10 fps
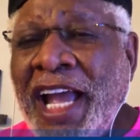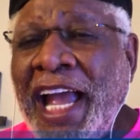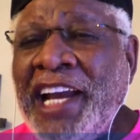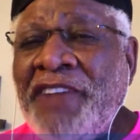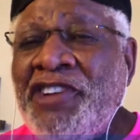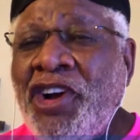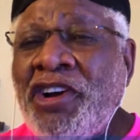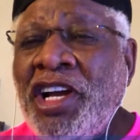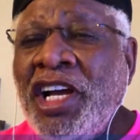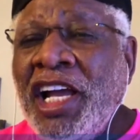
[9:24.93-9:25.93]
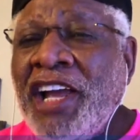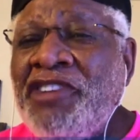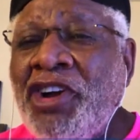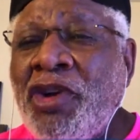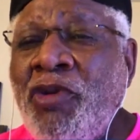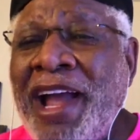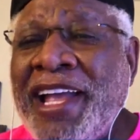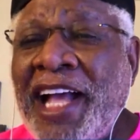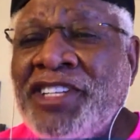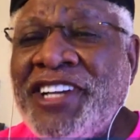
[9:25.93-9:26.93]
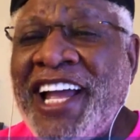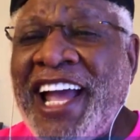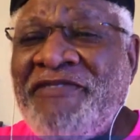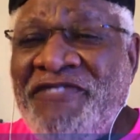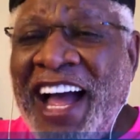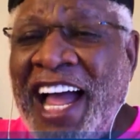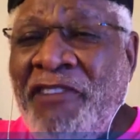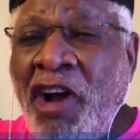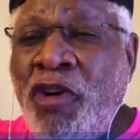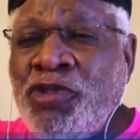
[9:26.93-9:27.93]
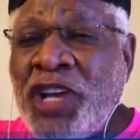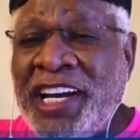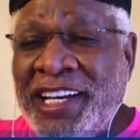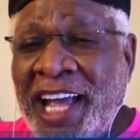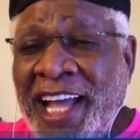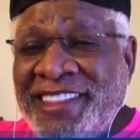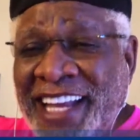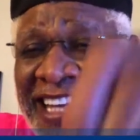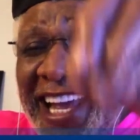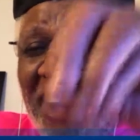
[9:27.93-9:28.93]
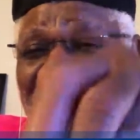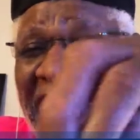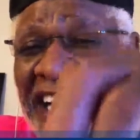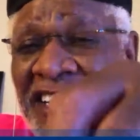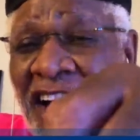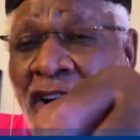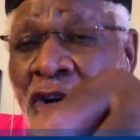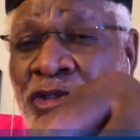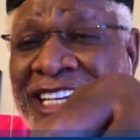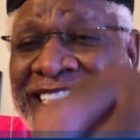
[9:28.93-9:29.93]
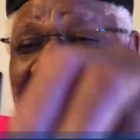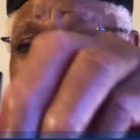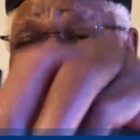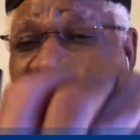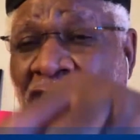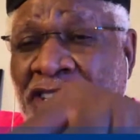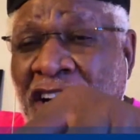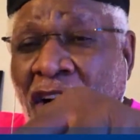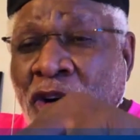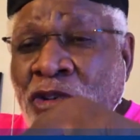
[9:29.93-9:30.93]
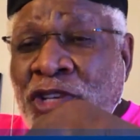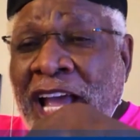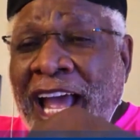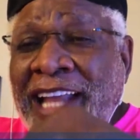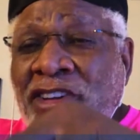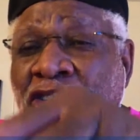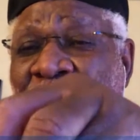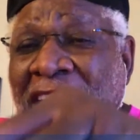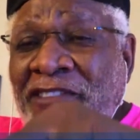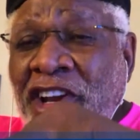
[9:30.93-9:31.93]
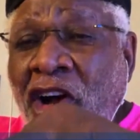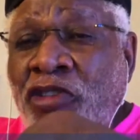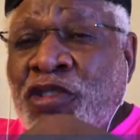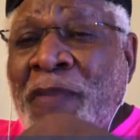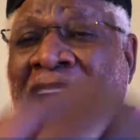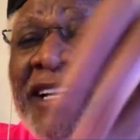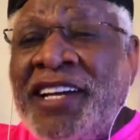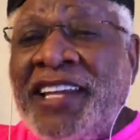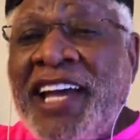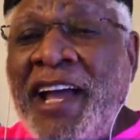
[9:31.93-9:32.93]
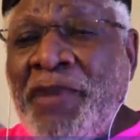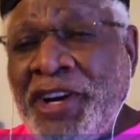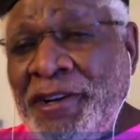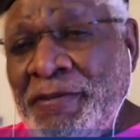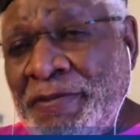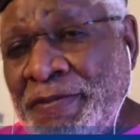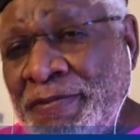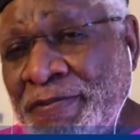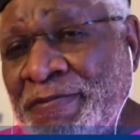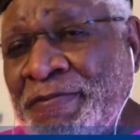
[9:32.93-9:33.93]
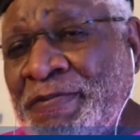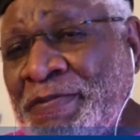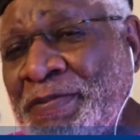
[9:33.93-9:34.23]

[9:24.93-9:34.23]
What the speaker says: And if you go to White Castle, they got 5 holes in it. That they got 5 little holes that they take those little holes, and those 5 little holes make another hamburger. Mm-hmm.